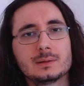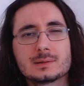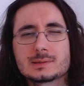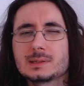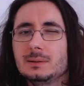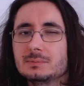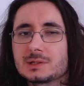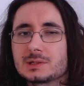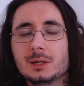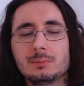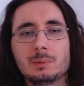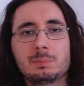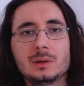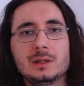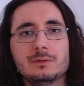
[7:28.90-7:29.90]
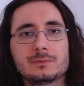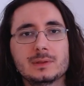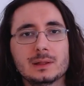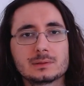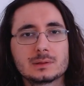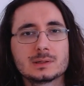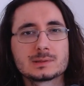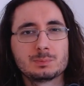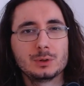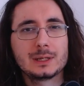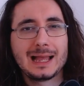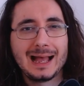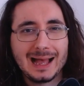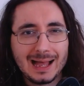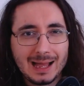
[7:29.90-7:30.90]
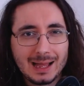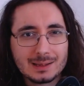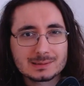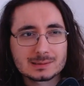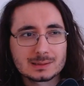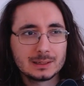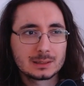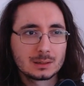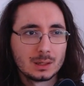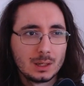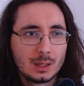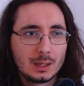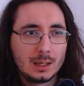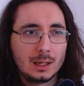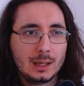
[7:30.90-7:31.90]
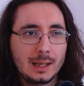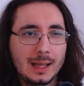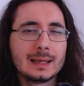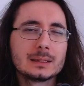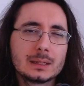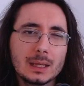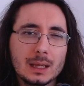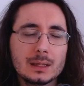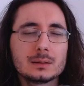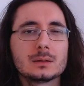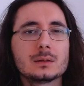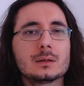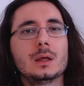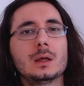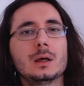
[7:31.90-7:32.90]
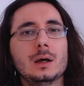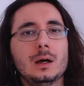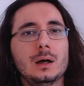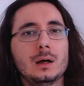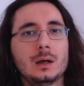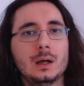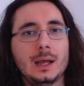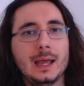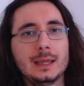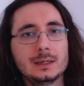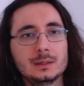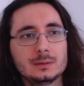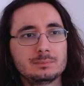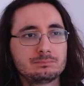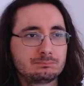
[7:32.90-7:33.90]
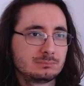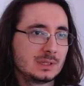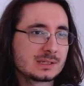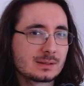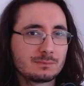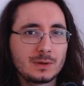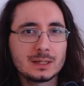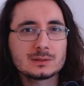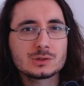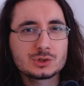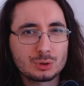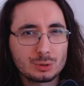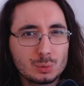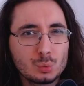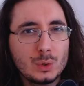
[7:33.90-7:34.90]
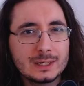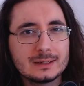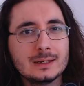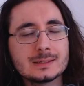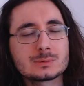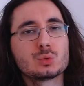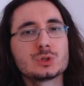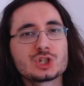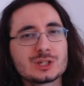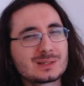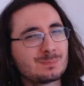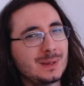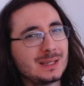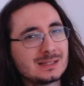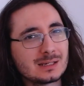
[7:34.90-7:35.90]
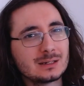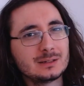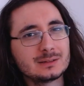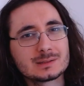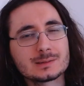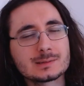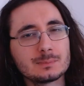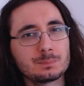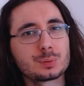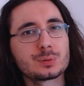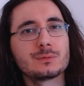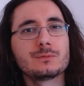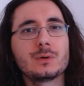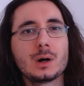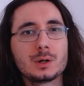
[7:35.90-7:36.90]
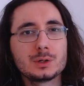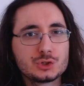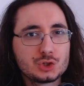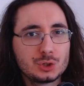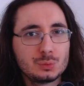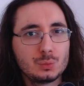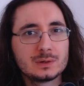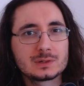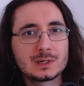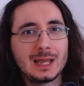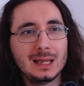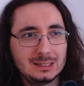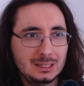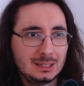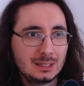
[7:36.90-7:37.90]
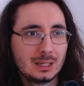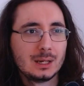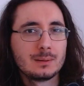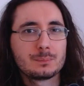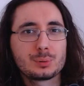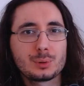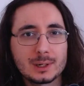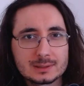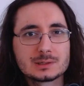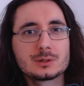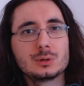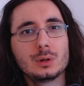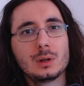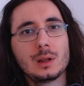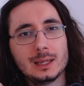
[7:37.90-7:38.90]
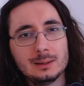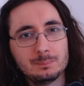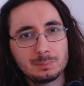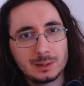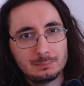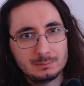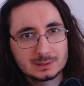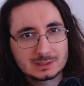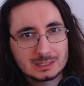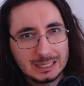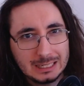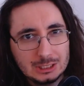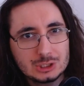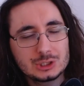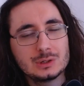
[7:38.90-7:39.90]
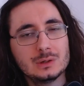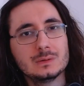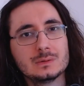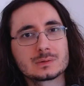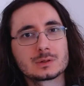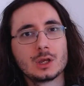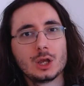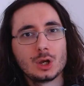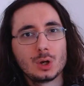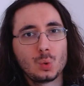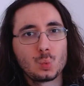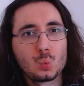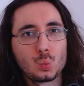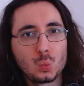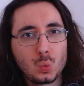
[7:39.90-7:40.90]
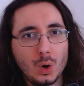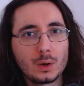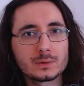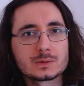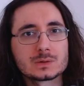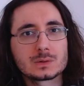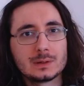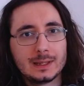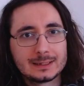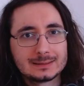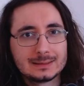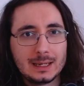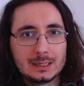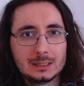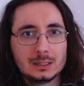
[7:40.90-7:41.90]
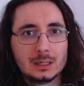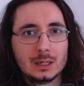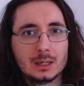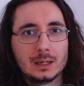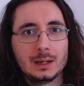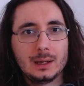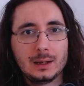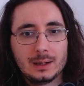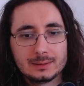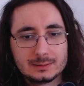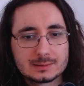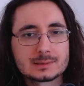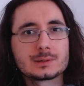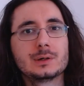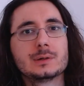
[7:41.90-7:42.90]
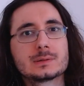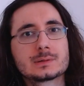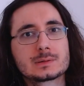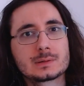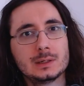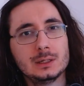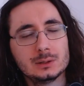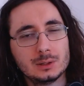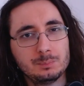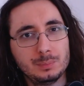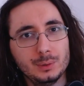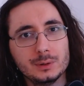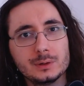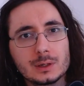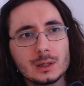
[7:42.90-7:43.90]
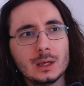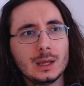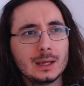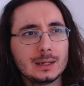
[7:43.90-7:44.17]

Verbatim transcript: At the same time, I believe that this book has like uh, again uh, a disadvantage or a weakness, which is basically doesn't provide you with any practical implementations of what like they uh, discuss in the book.